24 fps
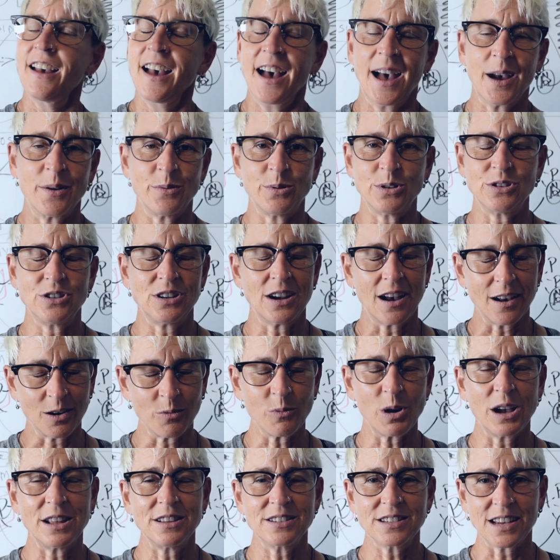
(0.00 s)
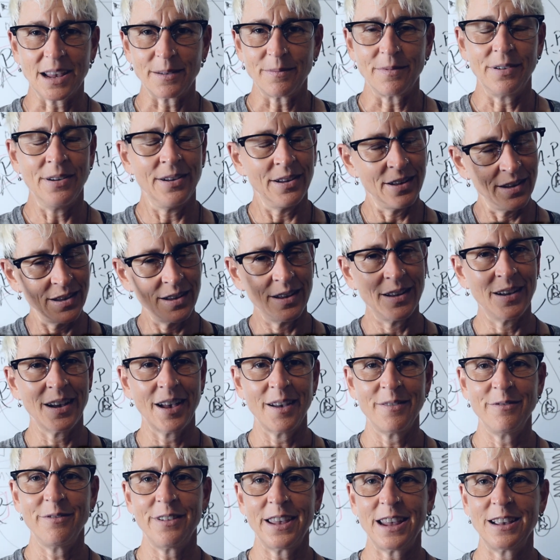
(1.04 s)
I was young once, I
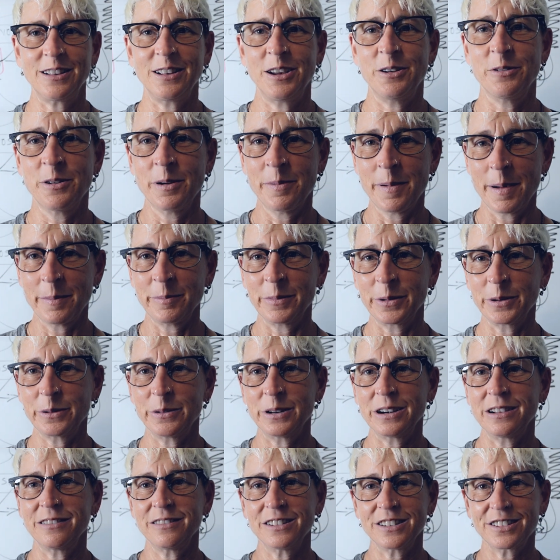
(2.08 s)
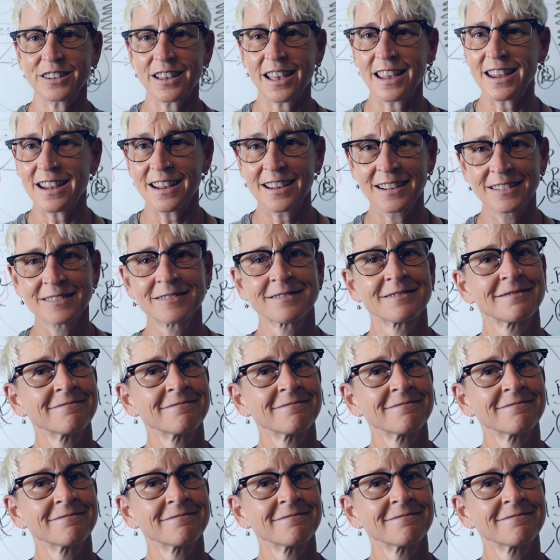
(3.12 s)
vaguely remember what it was like